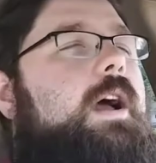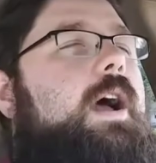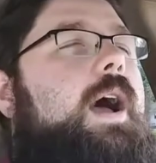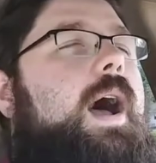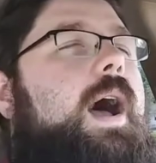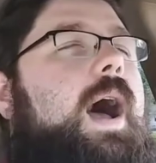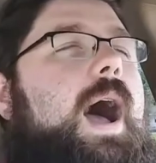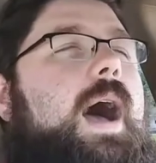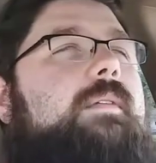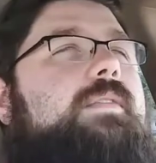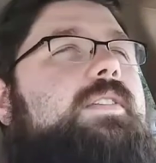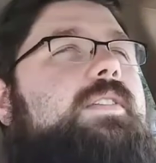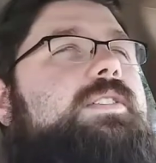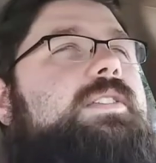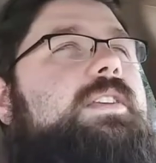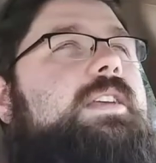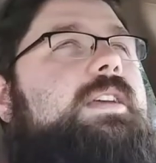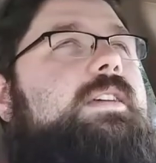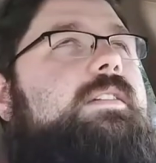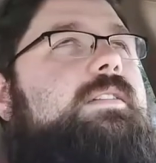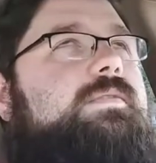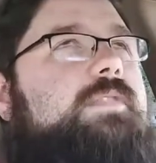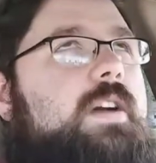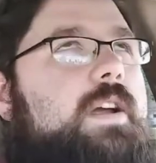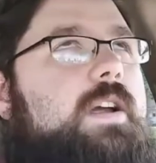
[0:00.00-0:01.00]

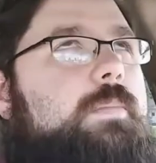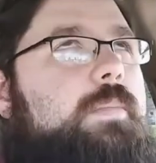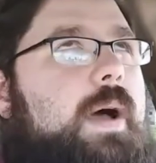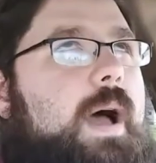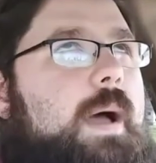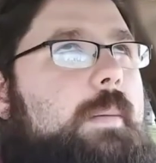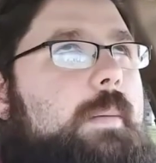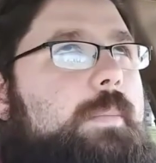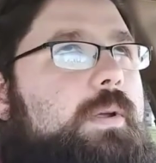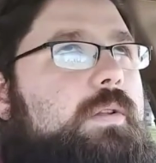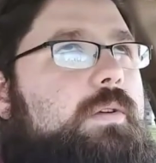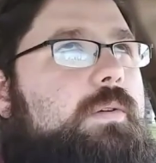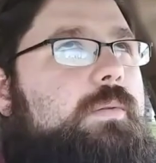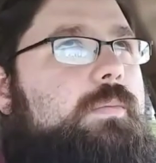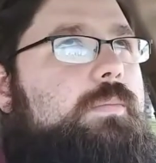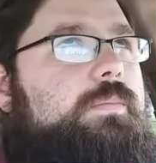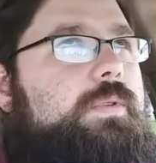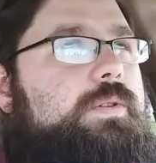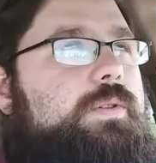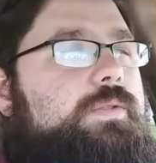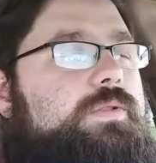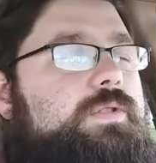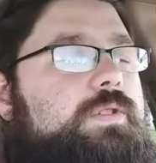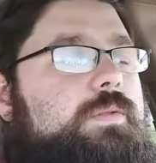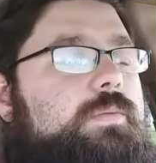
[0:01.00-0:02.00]
Obviously, very popular
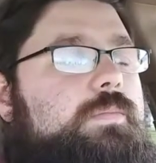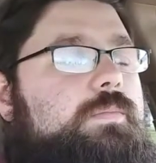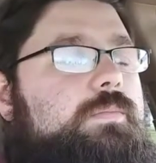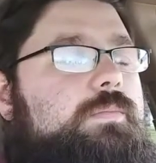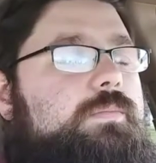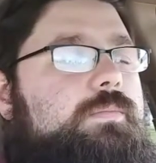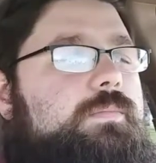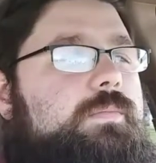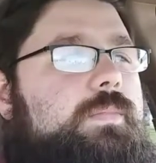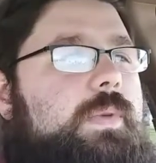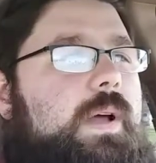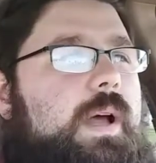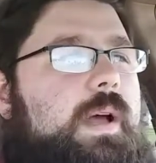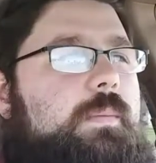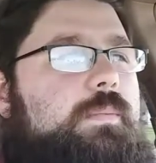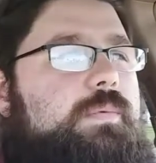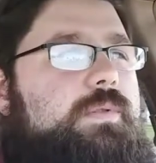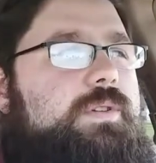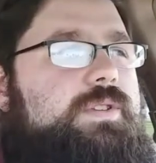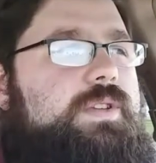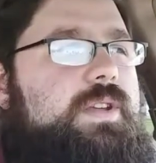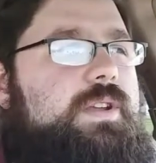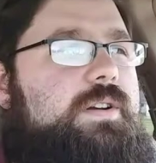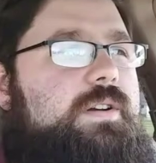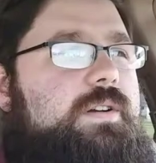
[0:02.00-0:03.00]
YouTube
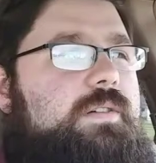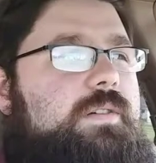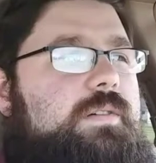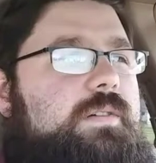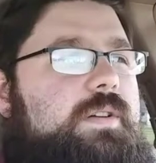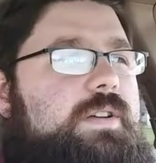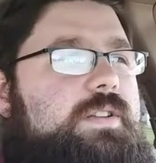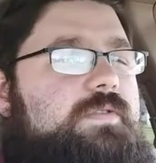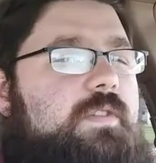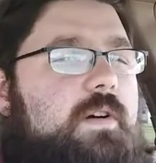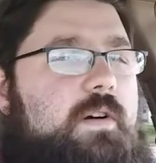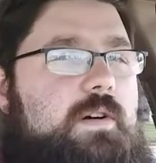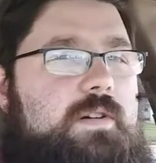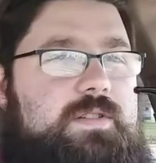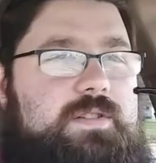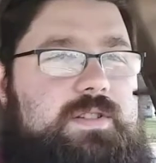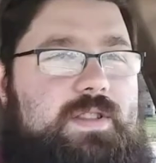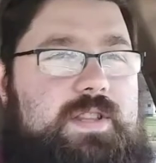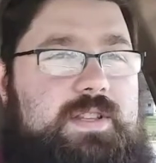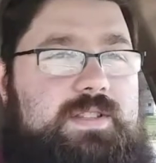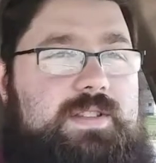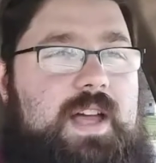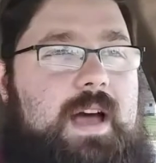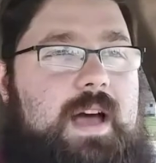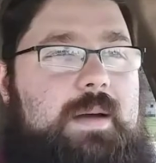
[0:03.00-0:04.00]
presenter as far as
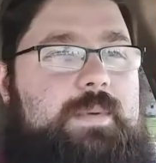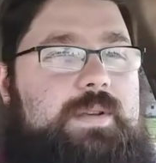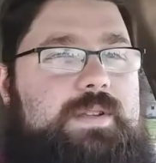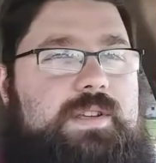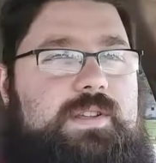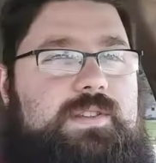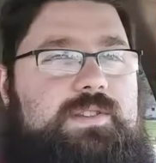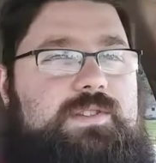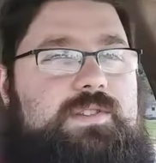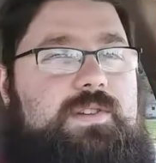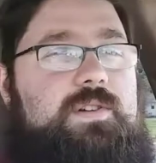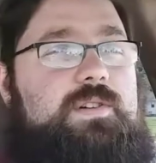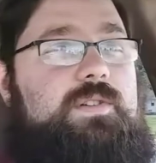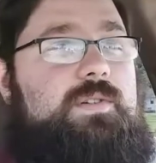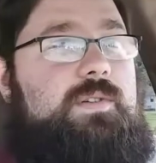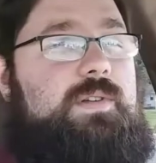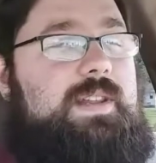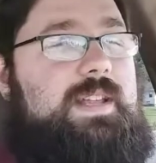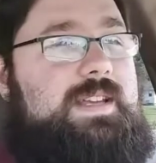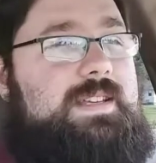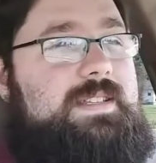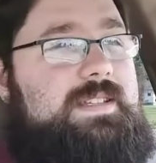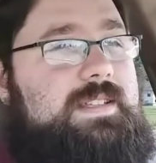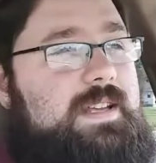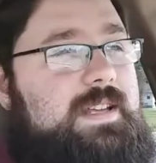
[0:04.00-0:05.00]
this hobby is concerned, or at
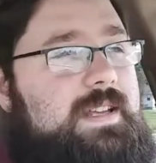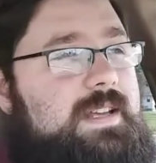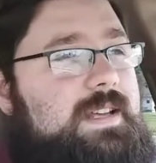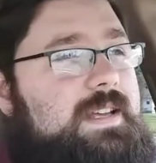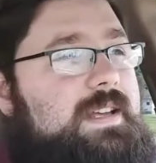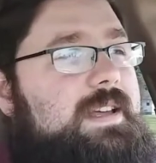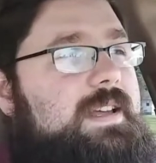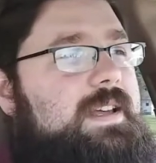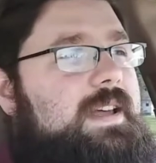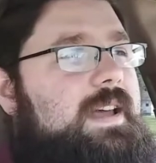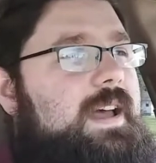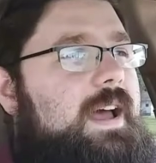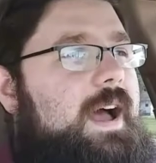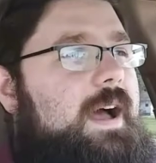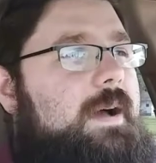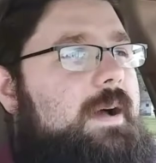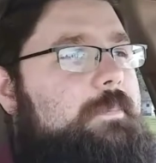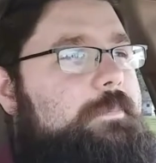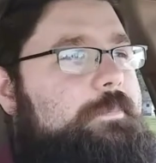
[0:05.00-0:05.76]
least I